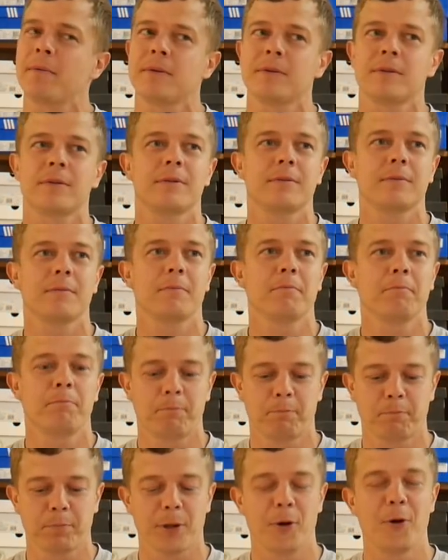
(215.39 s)
I'm taking them
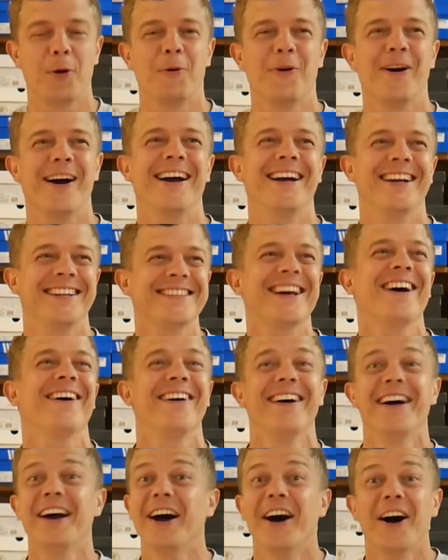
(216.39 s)
back. Blue and white is
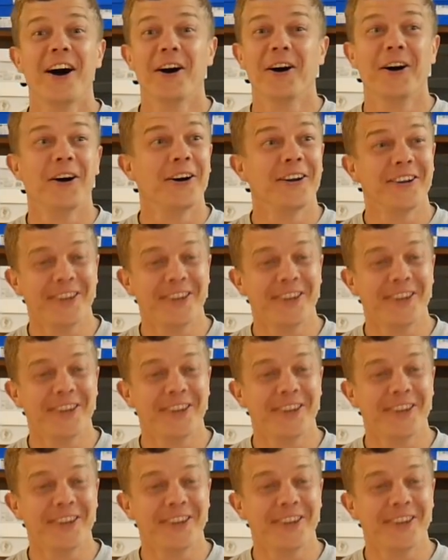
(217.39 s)
yeah.